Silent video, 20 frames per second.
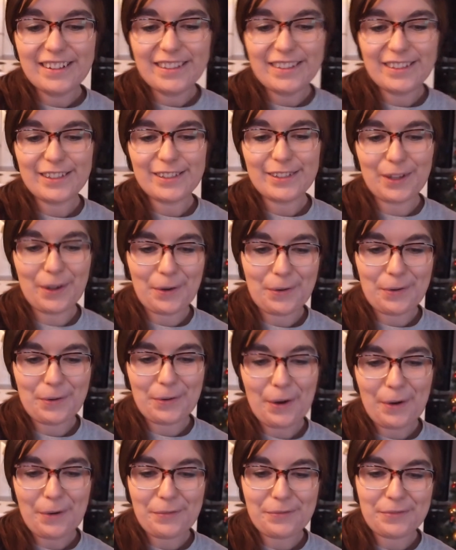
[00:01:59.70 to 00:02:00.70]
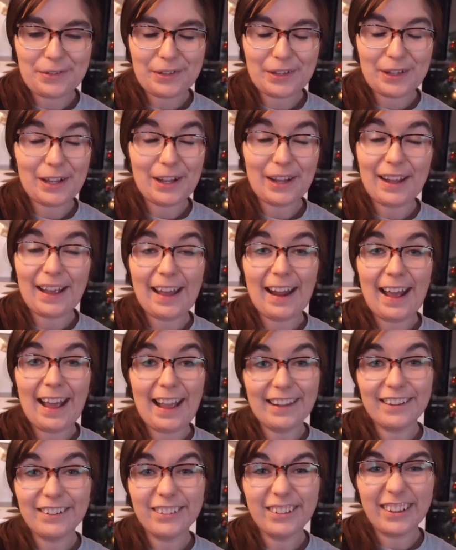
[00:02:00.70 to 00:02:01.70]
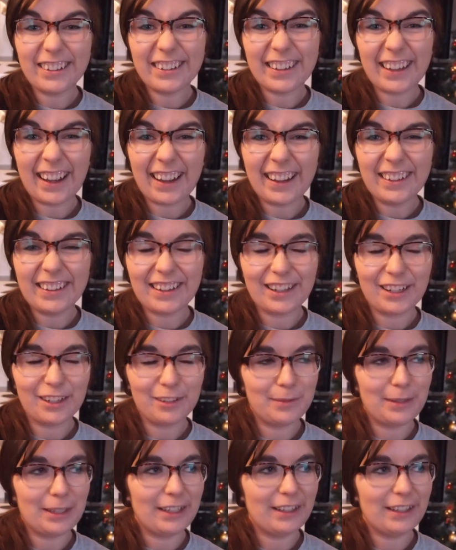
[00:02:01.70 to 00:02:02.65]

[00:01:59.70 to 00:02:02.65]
So hopefully I get a handle on that. That'll be